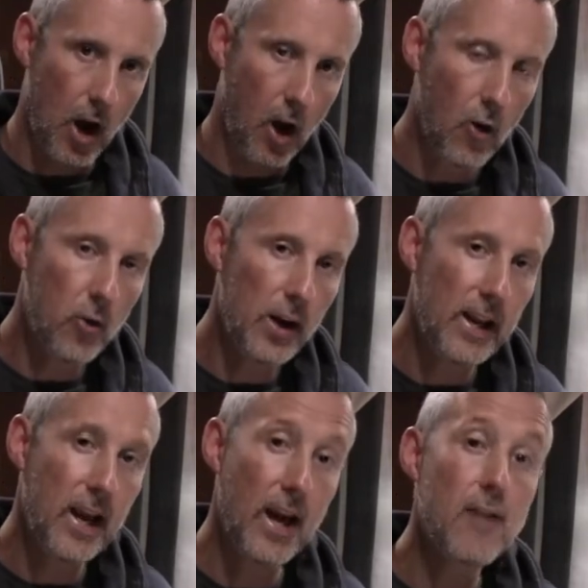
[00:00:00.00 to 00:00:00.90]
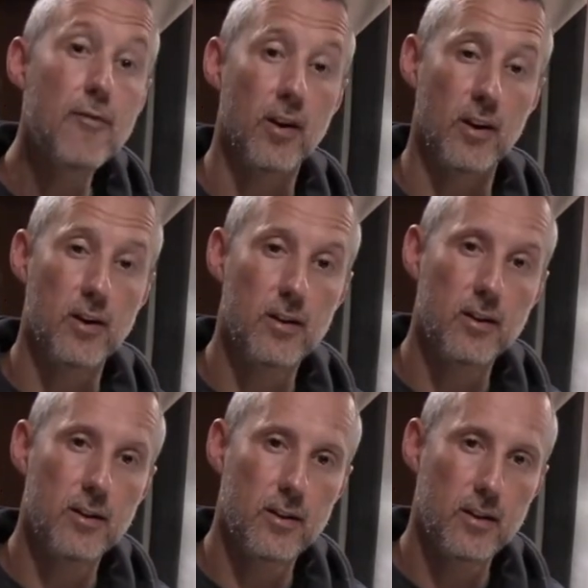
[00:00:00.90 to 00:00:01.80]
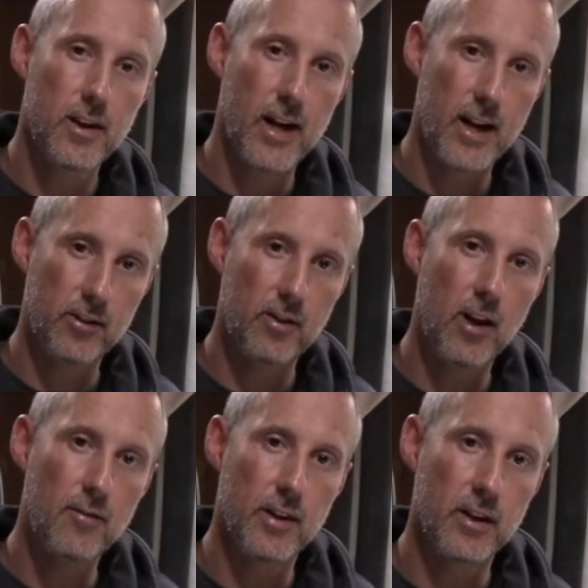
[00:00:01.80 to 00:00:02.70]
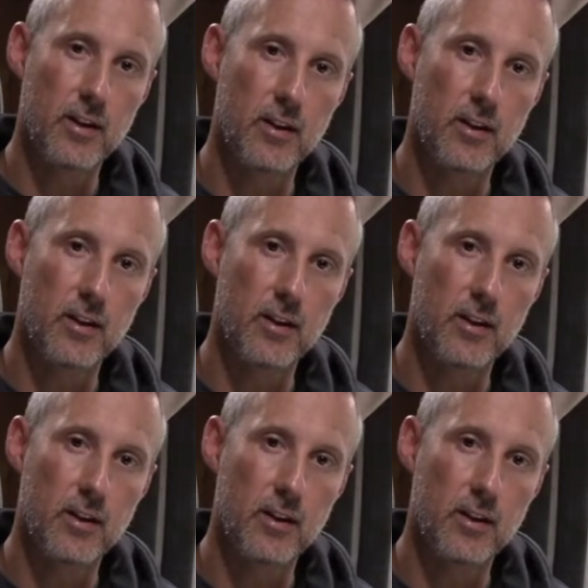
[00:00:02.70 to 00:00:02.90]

only ever has love in it